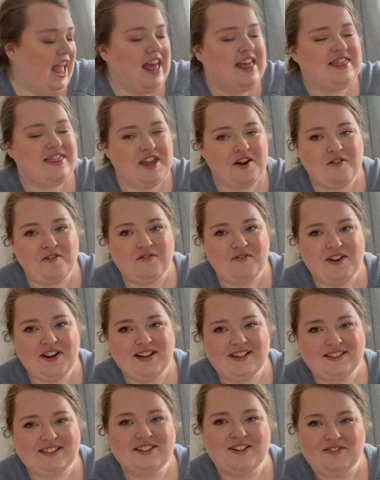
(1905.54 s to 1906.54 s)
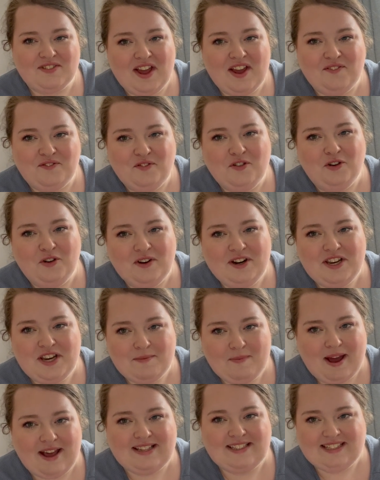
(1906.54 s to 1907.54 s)
there are things that fall in your
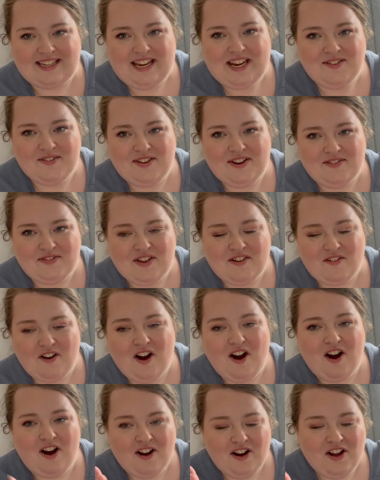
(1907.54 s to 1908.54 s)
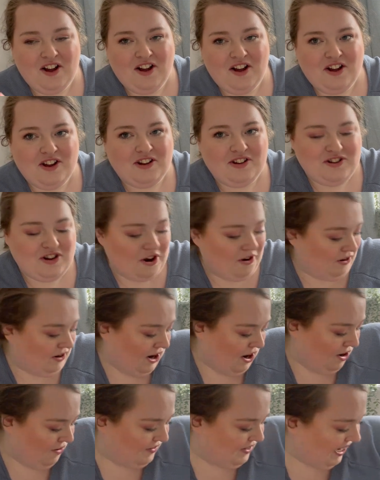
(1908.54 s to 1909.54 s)
basket even if there are no
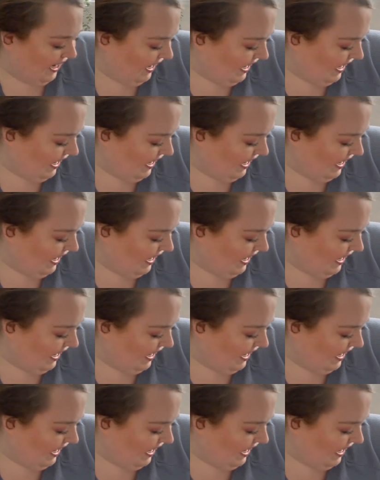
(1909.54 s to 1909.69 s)
clothes.